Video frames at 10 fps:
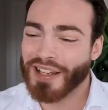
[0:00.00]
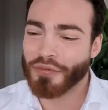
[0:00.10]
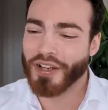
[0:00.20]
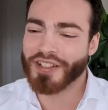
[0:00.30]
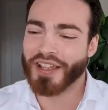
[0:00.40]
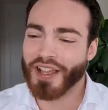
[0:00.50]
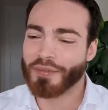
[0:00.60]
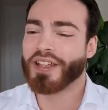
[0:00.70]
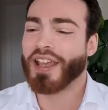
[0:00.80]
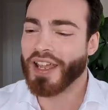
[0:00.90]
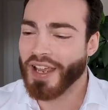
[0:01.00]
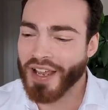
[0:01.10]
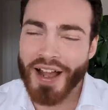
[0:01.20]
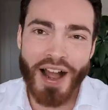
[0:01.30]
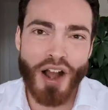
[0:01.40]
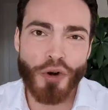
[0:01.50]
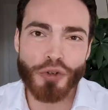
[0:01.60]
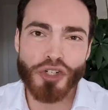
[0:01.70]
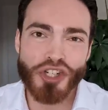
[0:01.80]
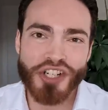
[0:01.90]
and deadlift on the same day.
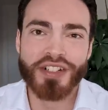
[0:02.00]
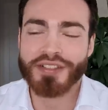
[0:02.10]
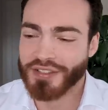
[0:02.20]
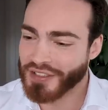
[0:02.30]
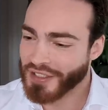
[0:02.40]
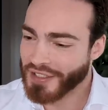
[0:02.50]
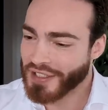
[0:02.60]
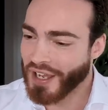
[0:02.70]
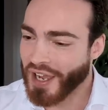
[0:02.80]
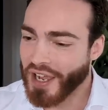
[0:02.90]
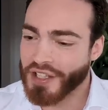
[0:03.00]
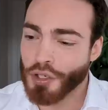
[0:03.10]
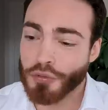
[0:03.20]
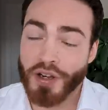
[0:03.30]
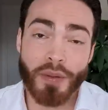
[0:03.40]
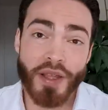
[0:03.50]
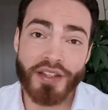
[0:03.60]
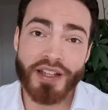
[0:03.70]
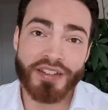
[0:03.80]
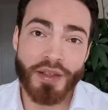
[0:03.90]
Ouch. I don't
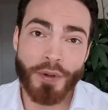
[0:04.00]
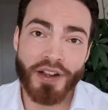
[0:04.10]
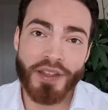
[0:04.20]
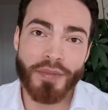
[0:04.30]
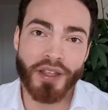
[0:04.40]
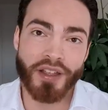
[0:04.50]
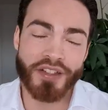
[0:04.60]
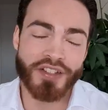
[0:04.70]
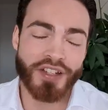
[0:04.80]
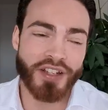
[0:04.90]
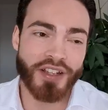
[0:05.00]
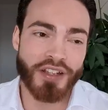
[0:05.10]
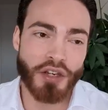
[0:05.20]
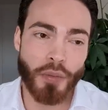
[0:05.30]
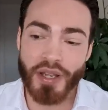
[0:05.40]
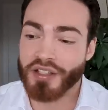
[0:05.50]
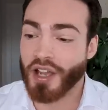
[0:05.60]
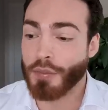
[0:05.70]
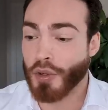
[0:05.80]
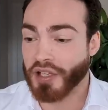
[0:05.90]
recommend that typically because, you know, by the
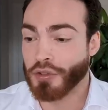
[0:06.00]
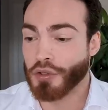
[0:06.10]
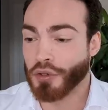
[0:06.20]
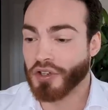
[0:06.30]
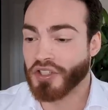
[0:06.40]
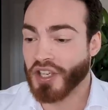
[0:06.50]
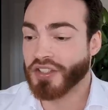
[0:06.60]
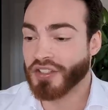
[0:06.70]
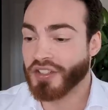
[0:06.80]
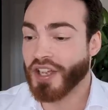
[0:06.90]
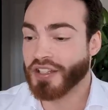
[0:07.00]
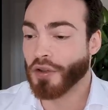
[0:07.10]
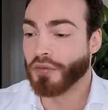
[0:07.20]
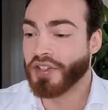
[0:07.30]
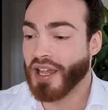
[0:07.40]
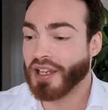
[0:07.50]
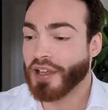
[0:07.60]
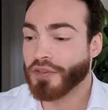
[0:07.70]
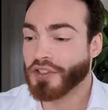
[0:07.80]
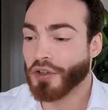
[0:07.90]
time you get to your 6th set of
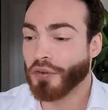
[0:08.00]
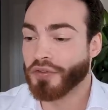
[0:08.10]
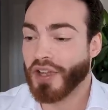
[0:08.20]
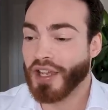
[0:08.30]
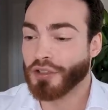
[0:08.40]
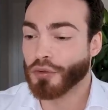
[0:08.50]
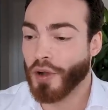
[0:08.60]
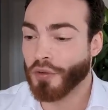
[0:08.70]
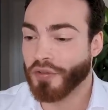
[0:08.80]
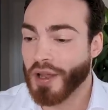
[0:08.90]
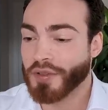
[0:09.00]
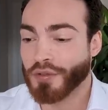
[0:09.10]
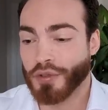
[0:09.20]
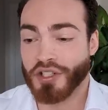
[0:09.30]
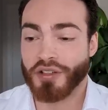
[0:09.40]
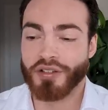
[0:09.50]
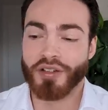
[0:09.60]
deadlifts of 8 to 12 reps, which